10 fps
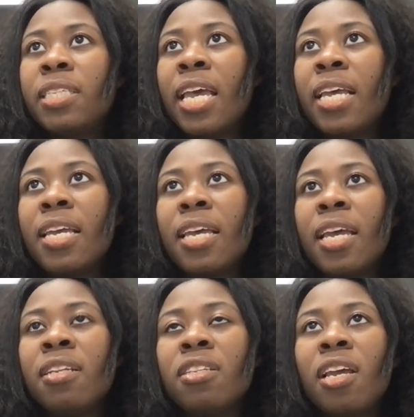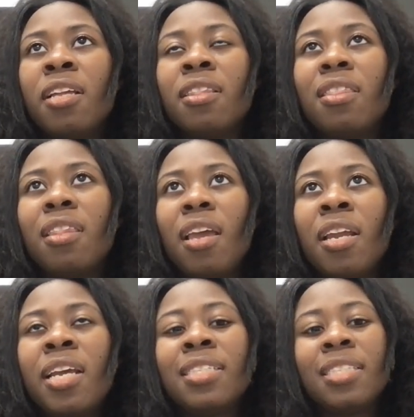taking it and and
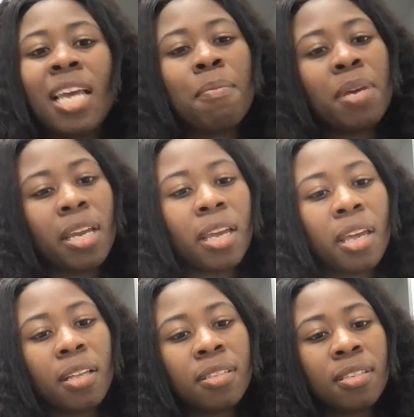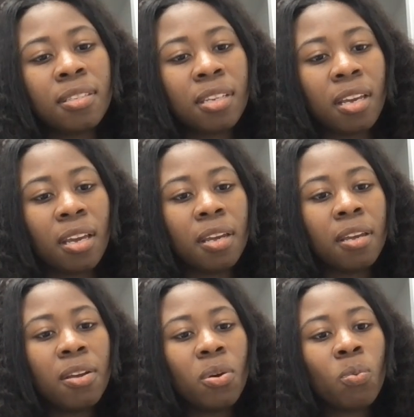and examining it to
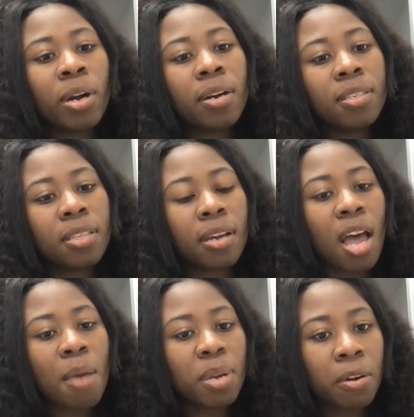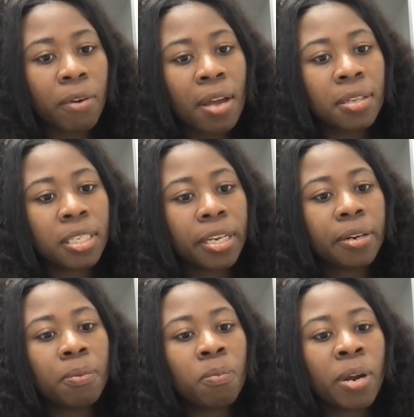see where's the common ground
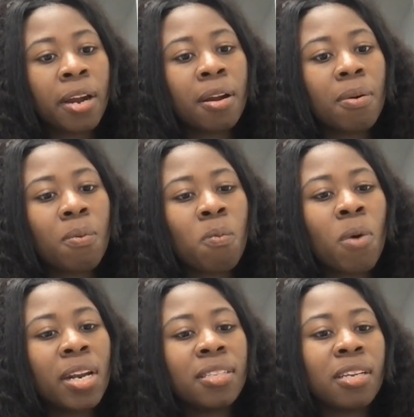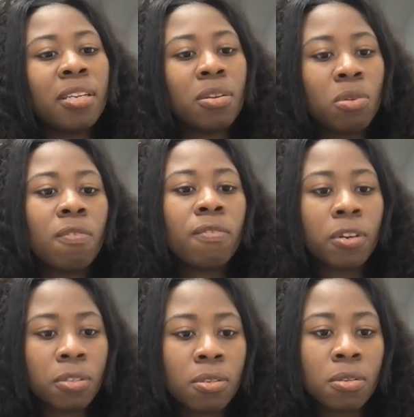here where mm. what is a
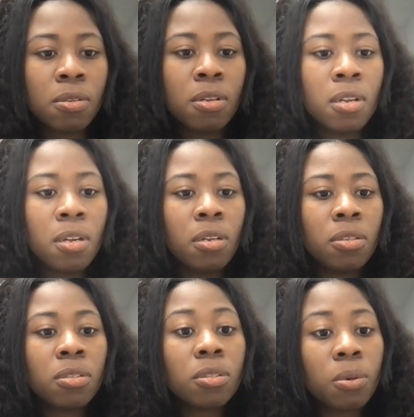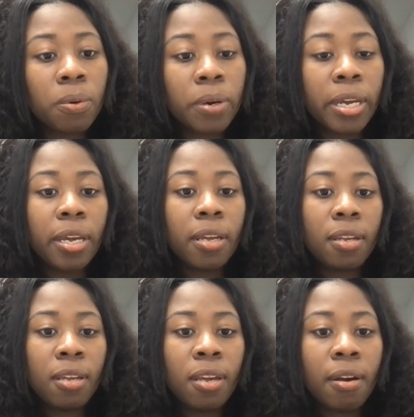universal story
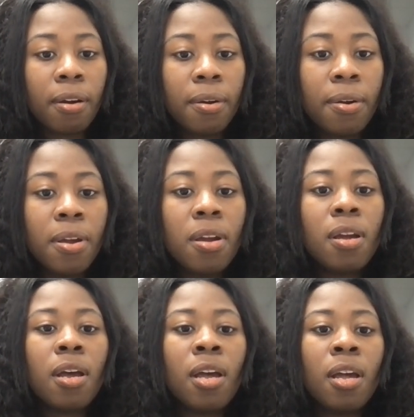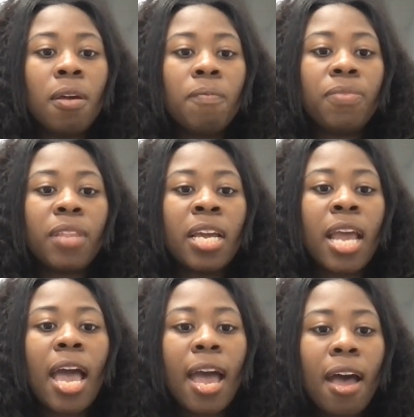here? Um, and
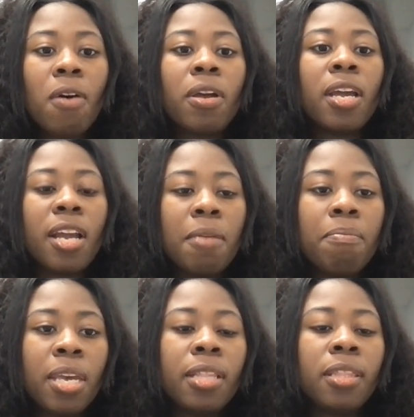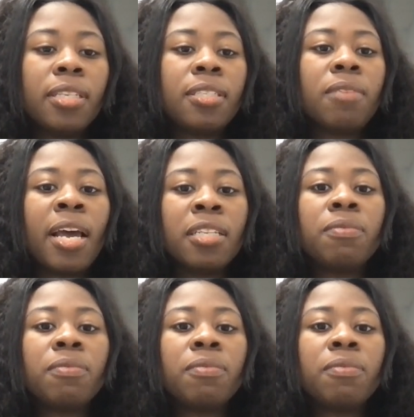how can I make this as